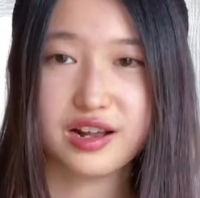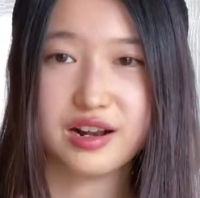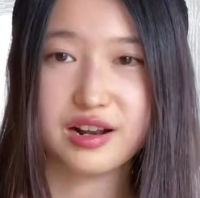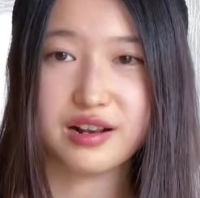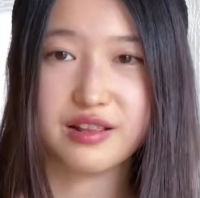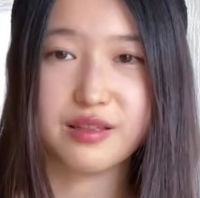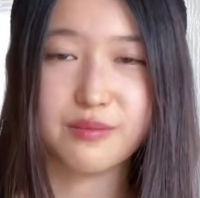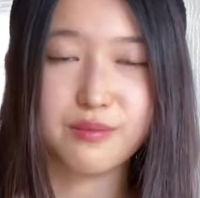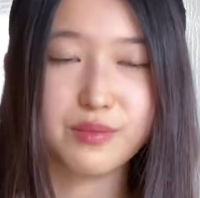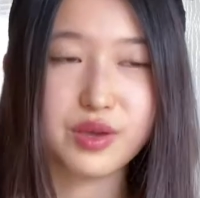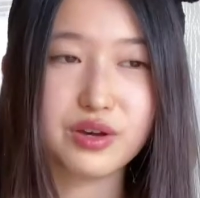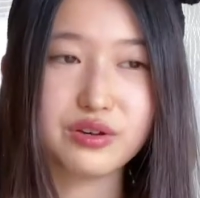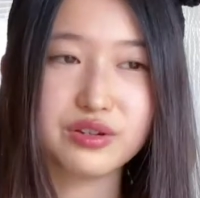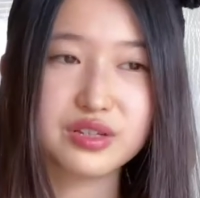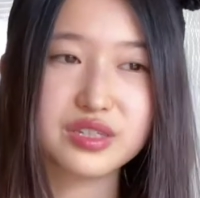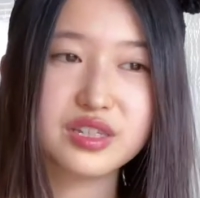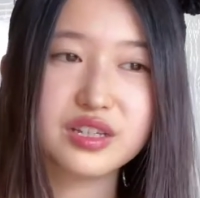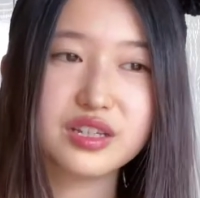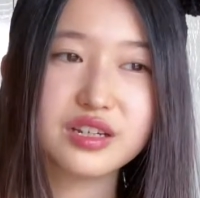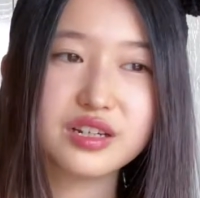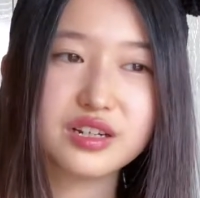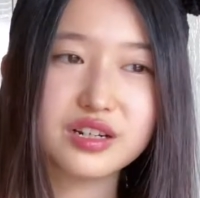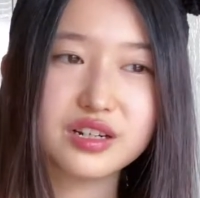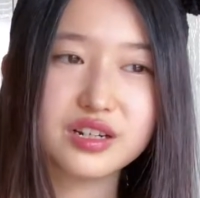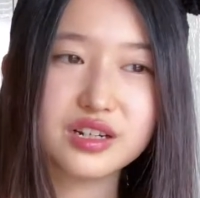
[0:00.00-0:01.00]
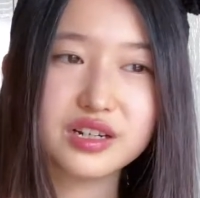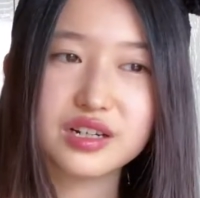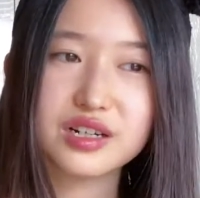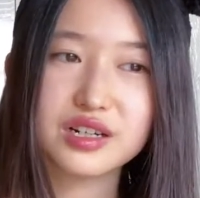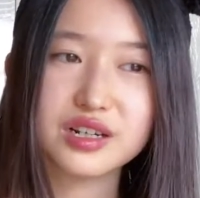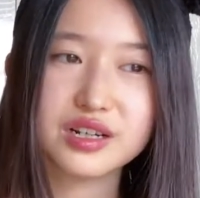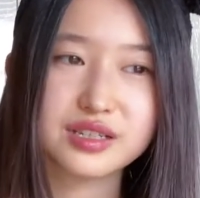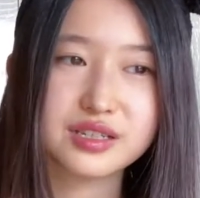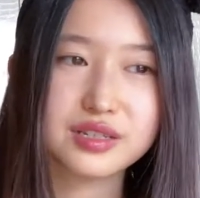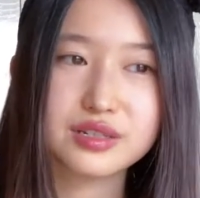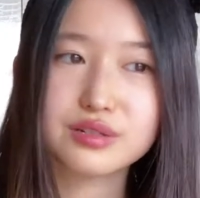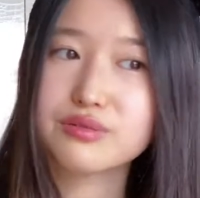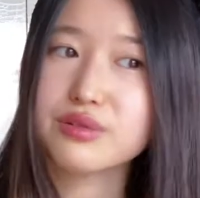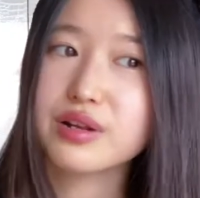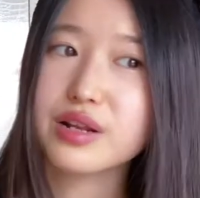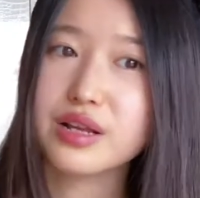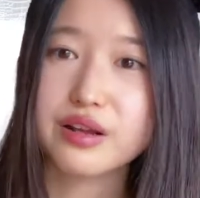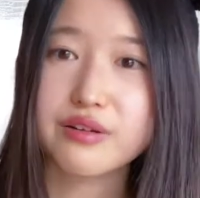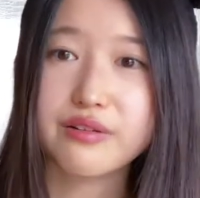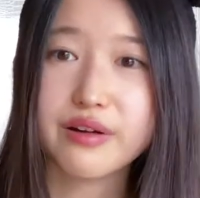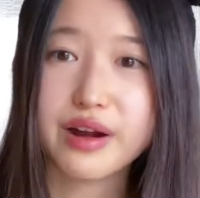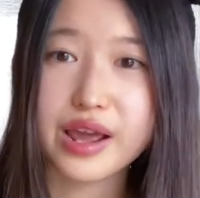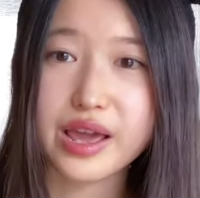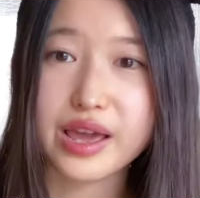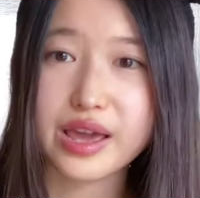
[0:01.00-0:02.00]
the male singer, it's really
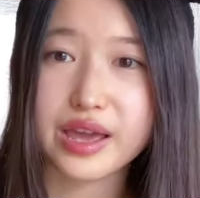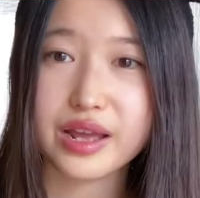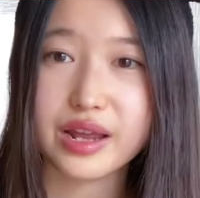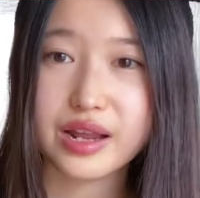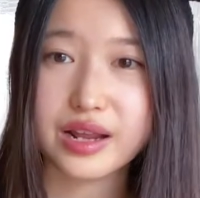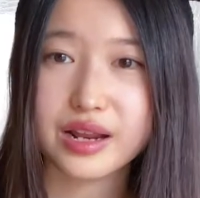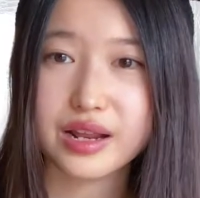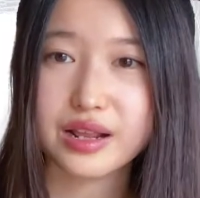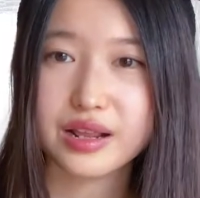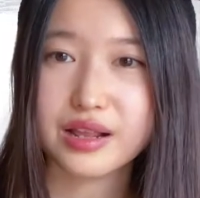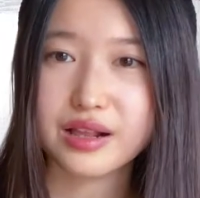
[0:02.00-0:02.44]
great.